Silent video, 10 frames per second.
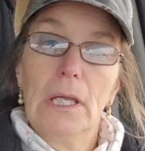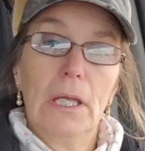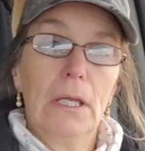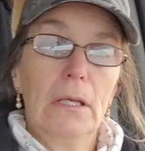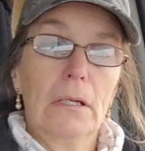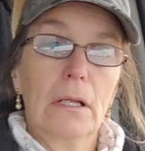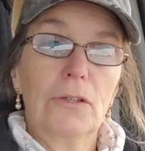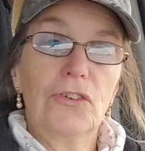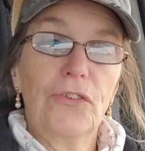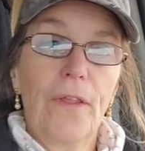and I
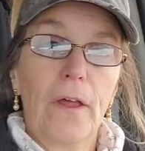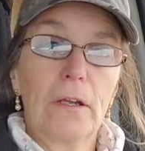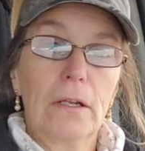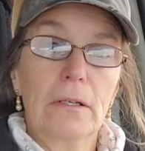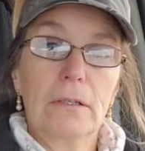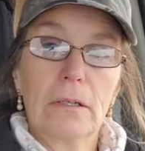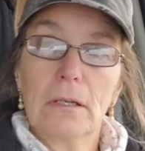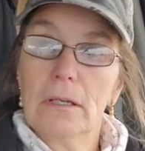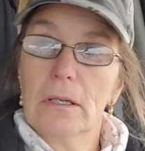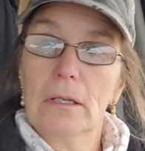just thought I'd
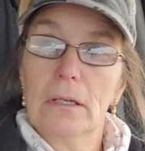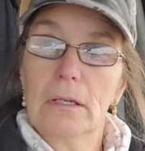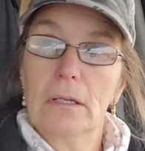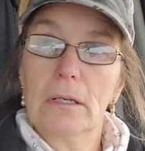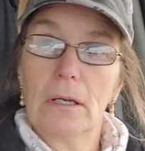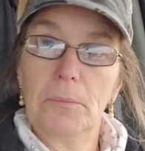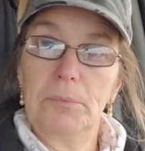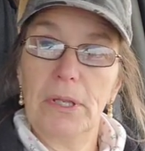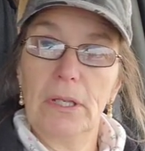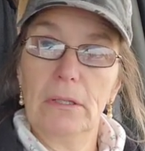uh,
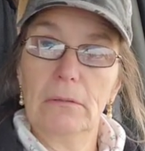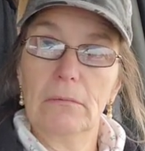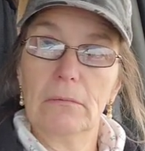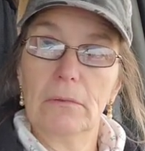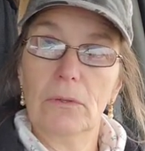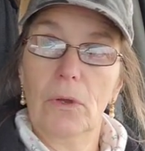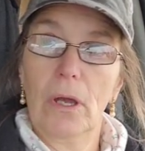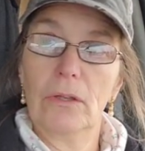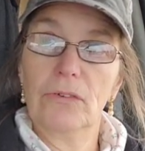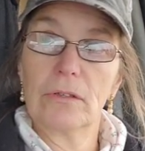update you
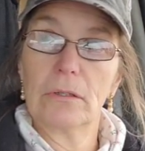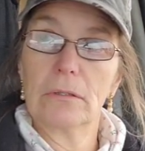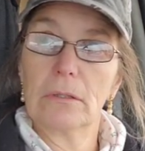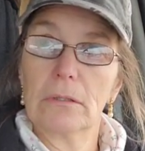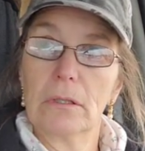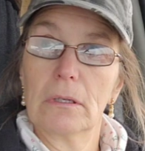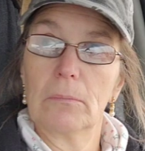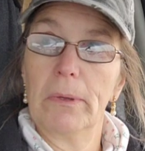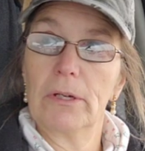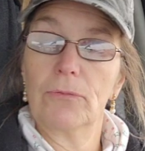guys on a little
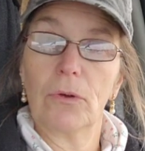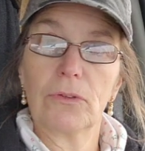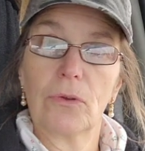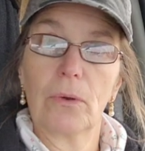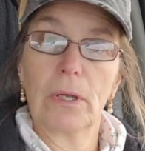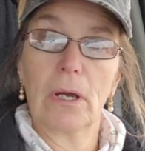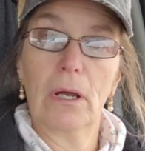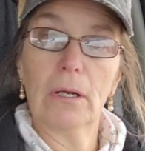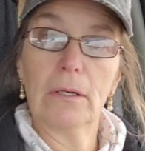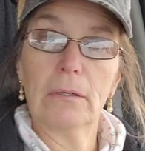bit of what's going
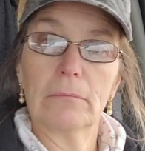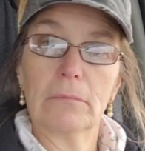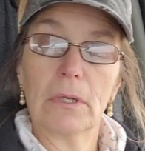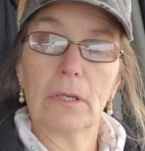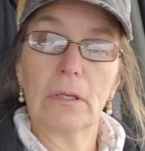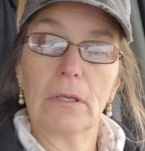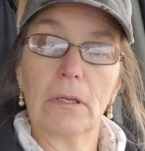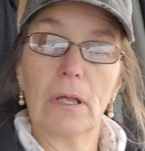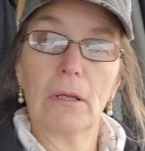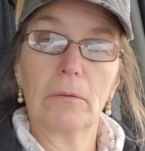on.
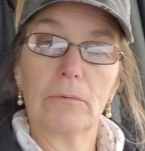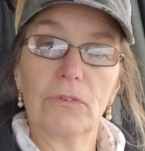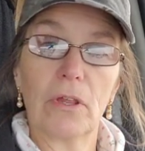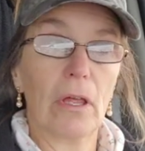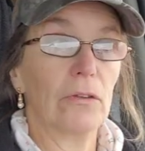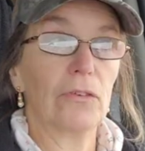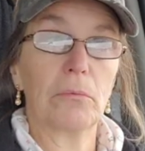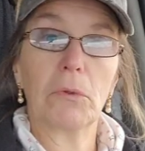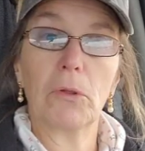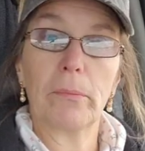Uh, as uh, some
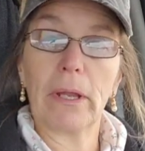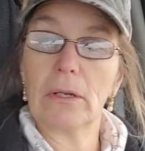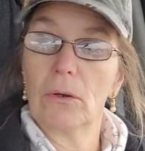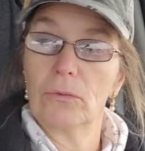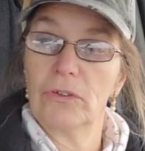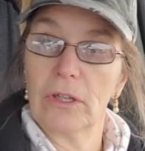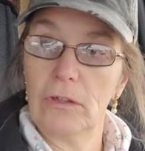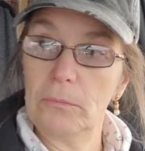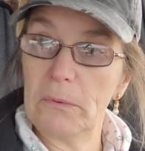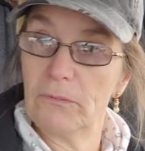of you might know,
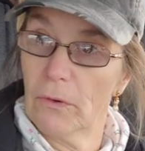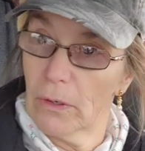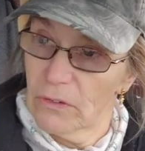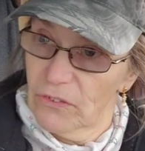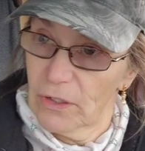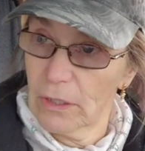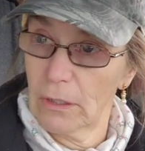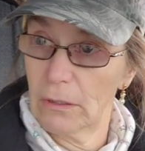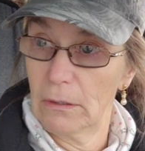Ziggy's been very sick.